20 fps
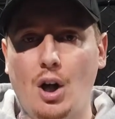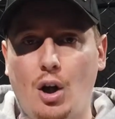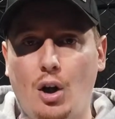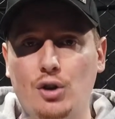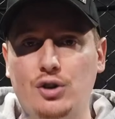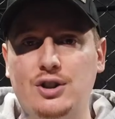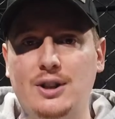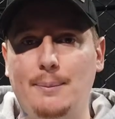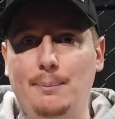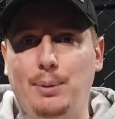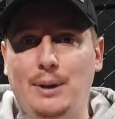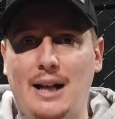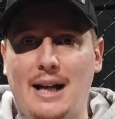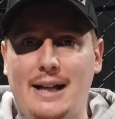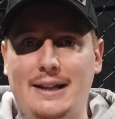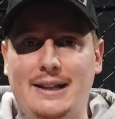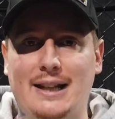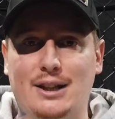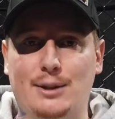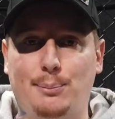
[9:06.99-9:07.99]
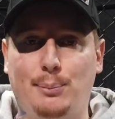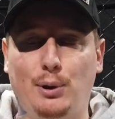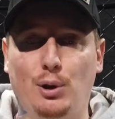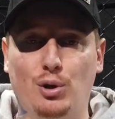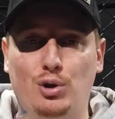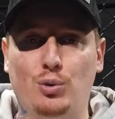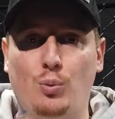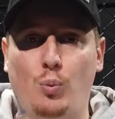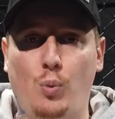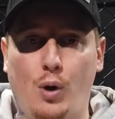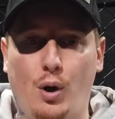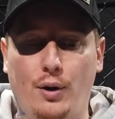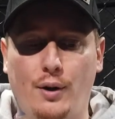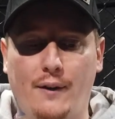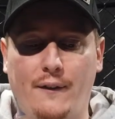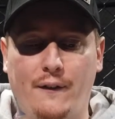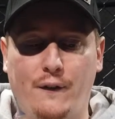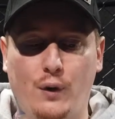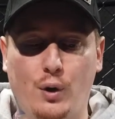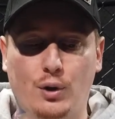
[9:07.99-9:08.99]
Odds implied, that's plus
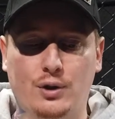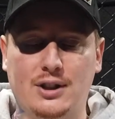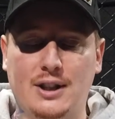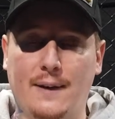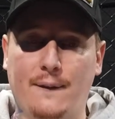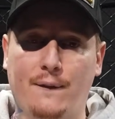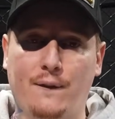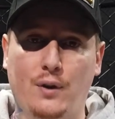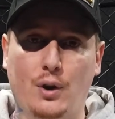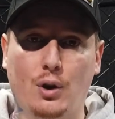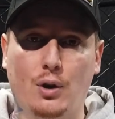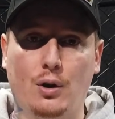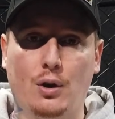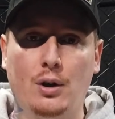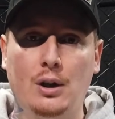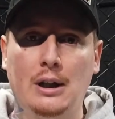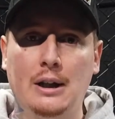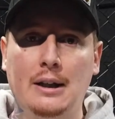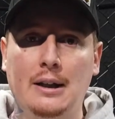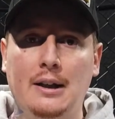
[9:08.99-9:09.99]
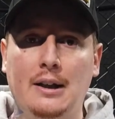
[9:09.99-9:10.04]
144.